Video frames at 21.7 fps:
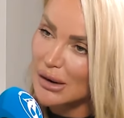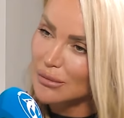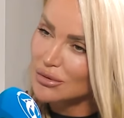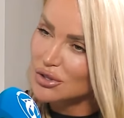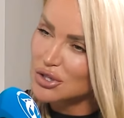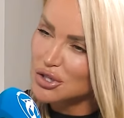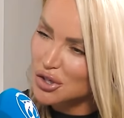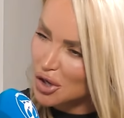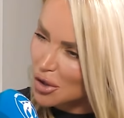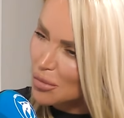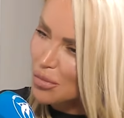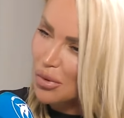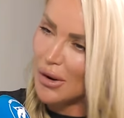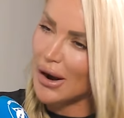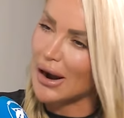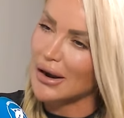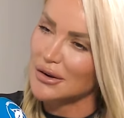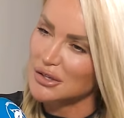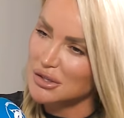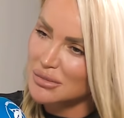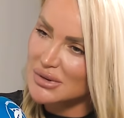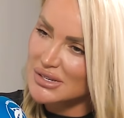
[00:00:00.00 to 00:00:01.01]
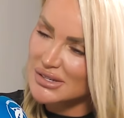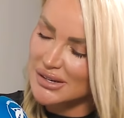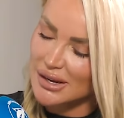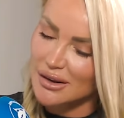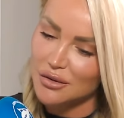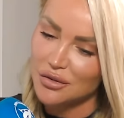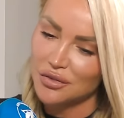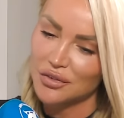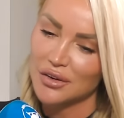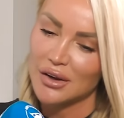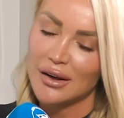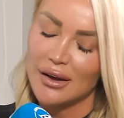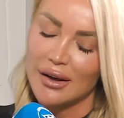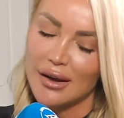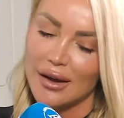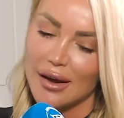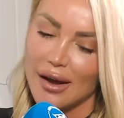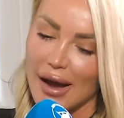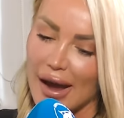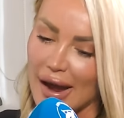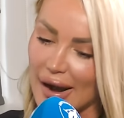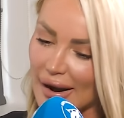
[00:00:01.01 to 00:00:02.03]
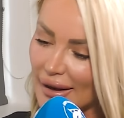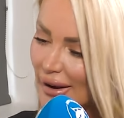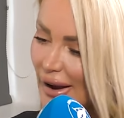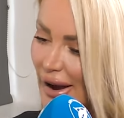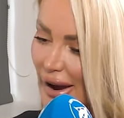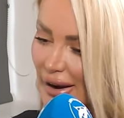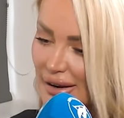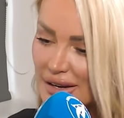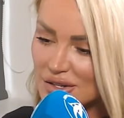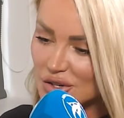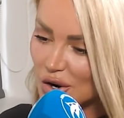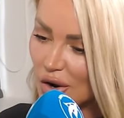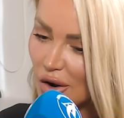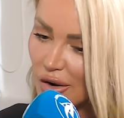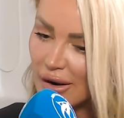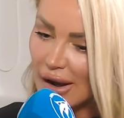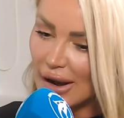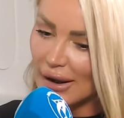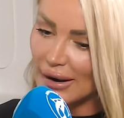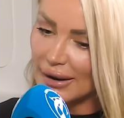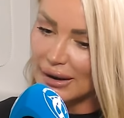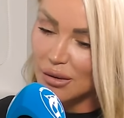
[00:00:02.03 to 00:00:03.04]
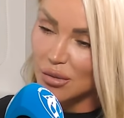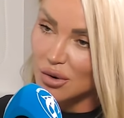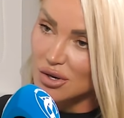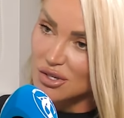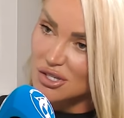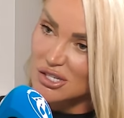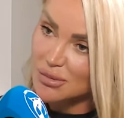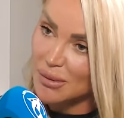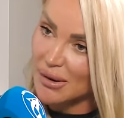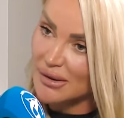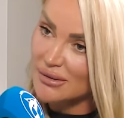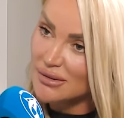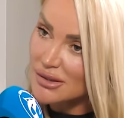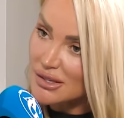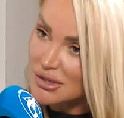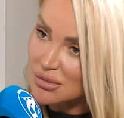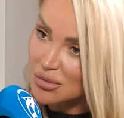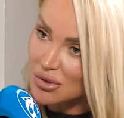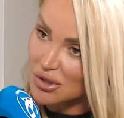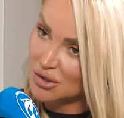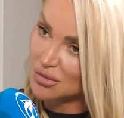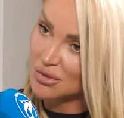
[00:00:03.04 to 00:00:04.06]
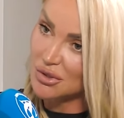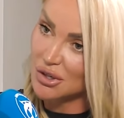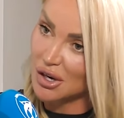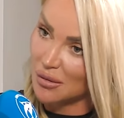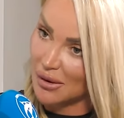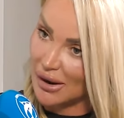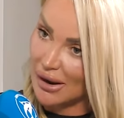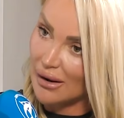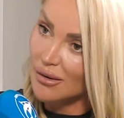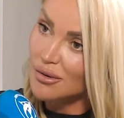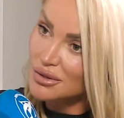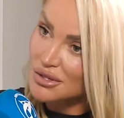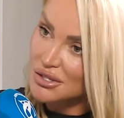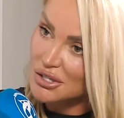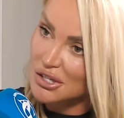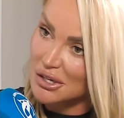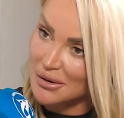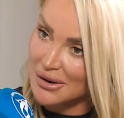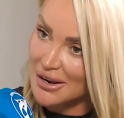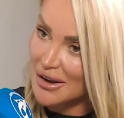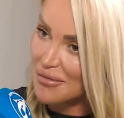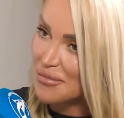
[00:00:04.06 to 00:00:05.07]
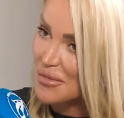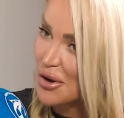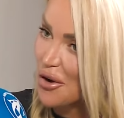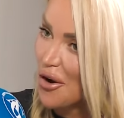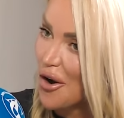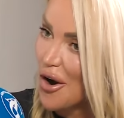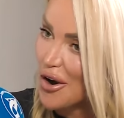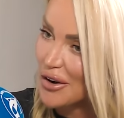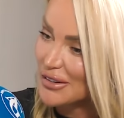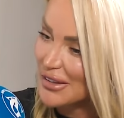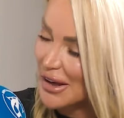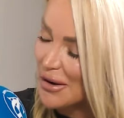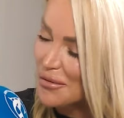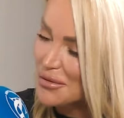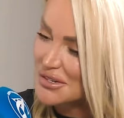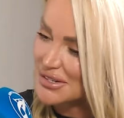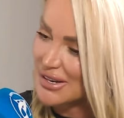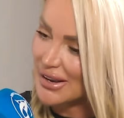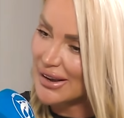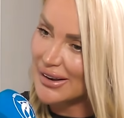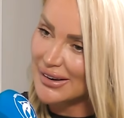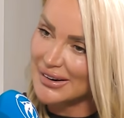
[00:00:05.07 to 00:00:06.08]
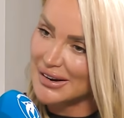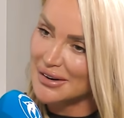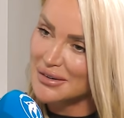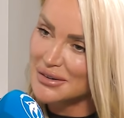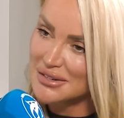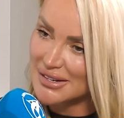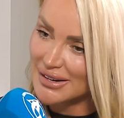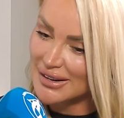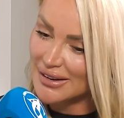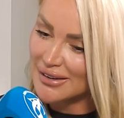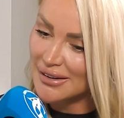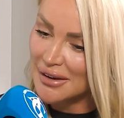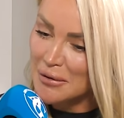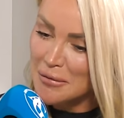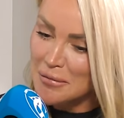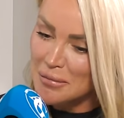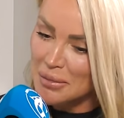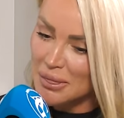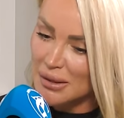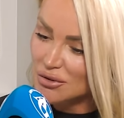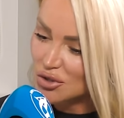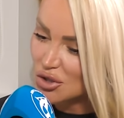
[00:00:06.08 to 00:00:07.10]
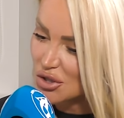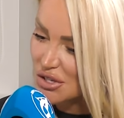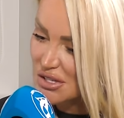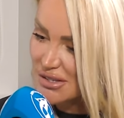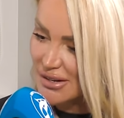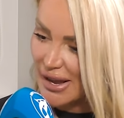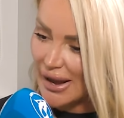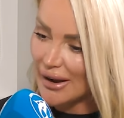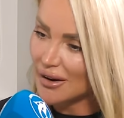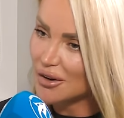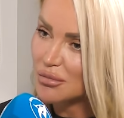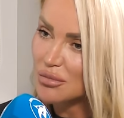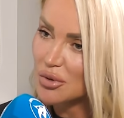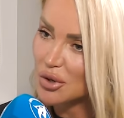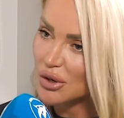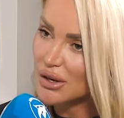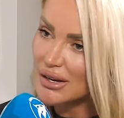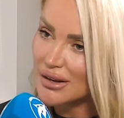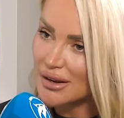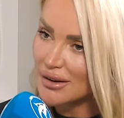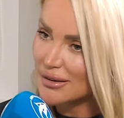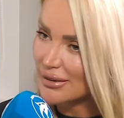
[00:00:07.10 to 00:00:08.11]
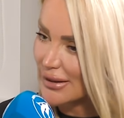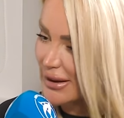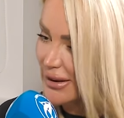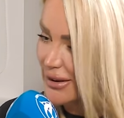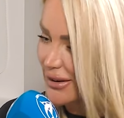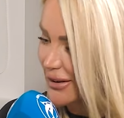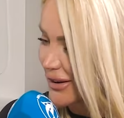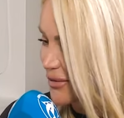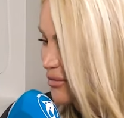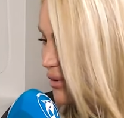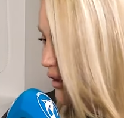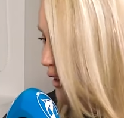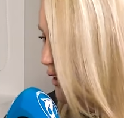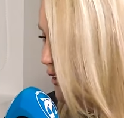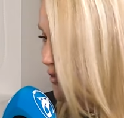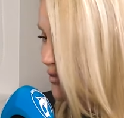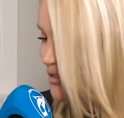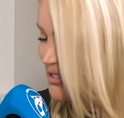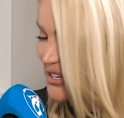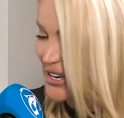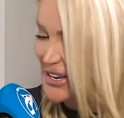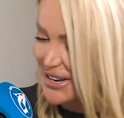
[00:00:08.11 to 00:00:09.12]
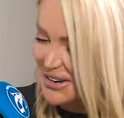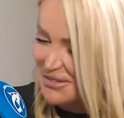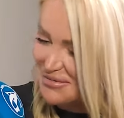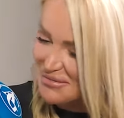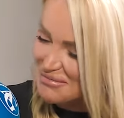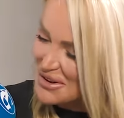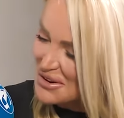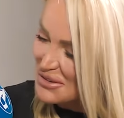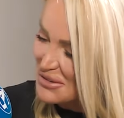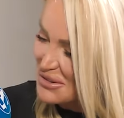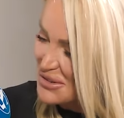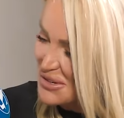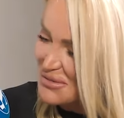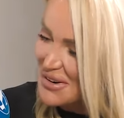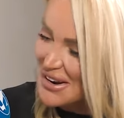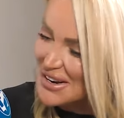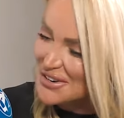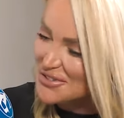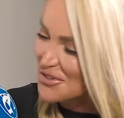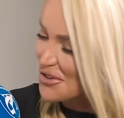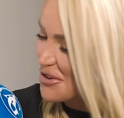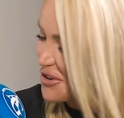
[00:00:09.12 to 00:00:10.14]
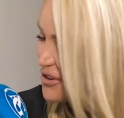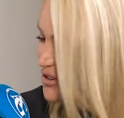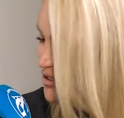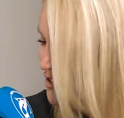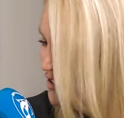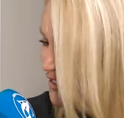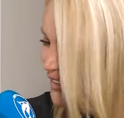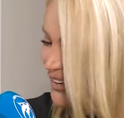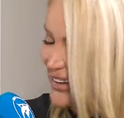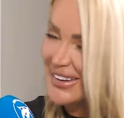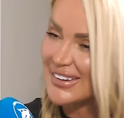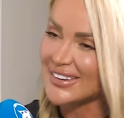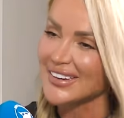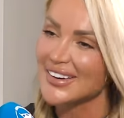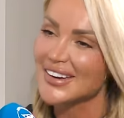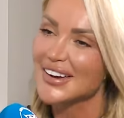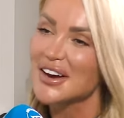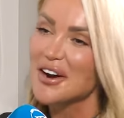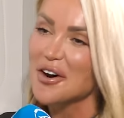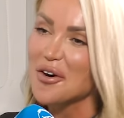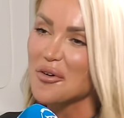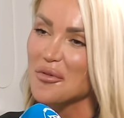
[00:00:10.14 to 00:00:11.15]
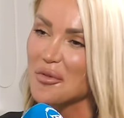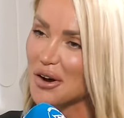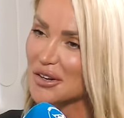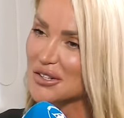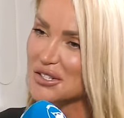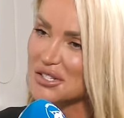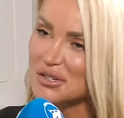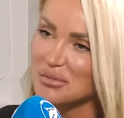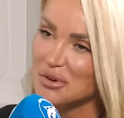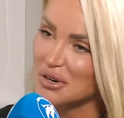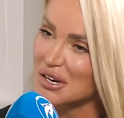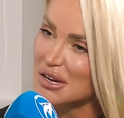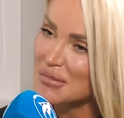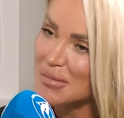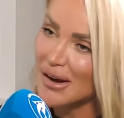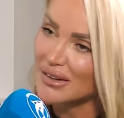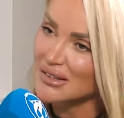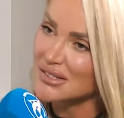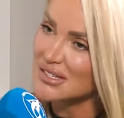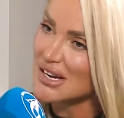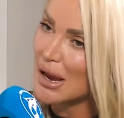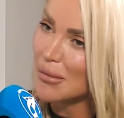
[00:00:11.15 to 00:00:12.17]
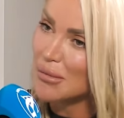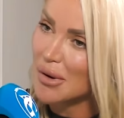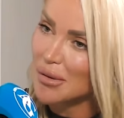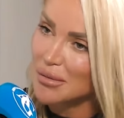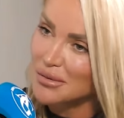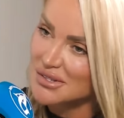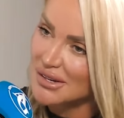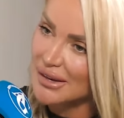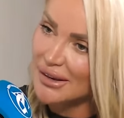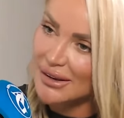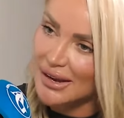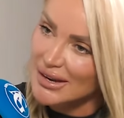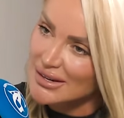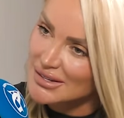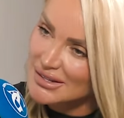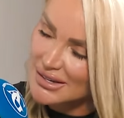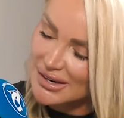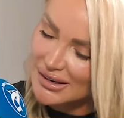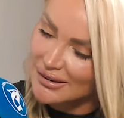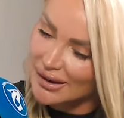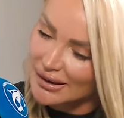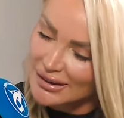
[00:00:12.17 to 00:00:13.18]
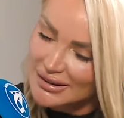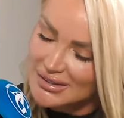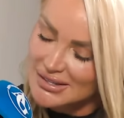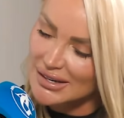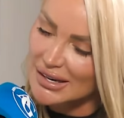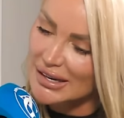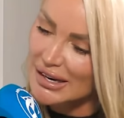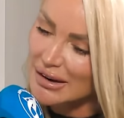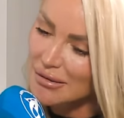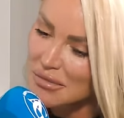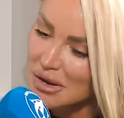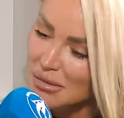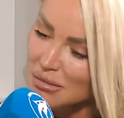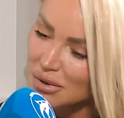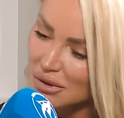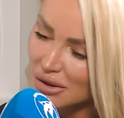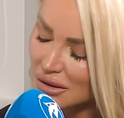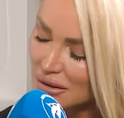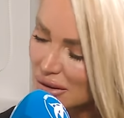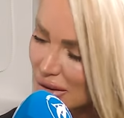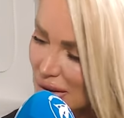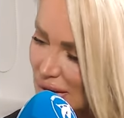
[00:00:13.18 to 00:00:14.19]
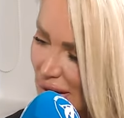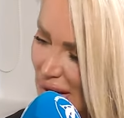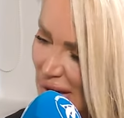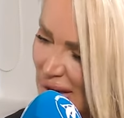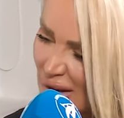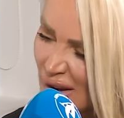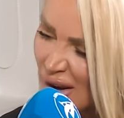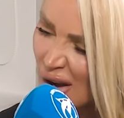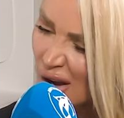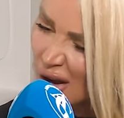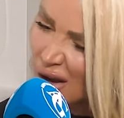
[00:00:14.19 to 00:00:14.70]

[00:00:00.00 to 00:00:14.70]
I was so proud of myself. And I carried on. And like, I wasn't spending this money because I wasn't going out. You know, I had my card and that was it. And I was like, just stacking money in like, uh, like, was in my underwear drawer, just like wads of money by the time I was like 18, 19. I remember thinking, like,